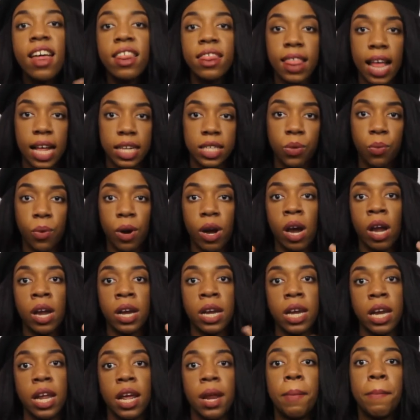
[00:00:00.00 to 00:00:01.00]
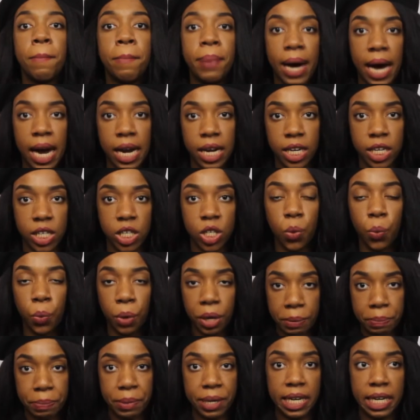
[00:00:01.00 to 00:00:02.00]
That's where a knit bodice
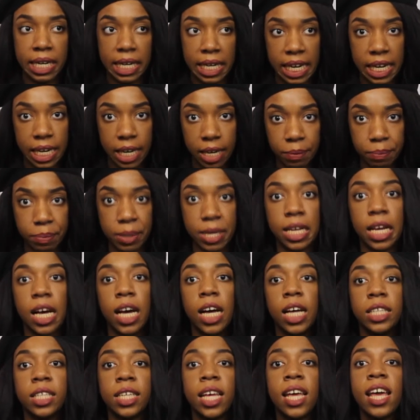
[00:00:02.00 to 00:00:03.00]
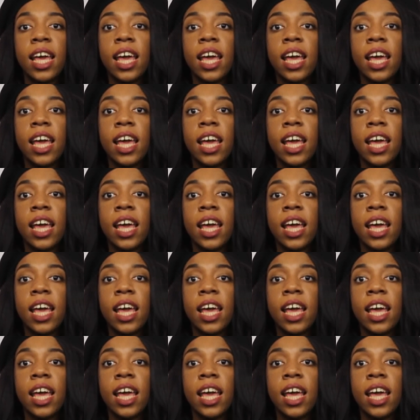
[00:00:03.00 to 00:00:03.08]
would be needed because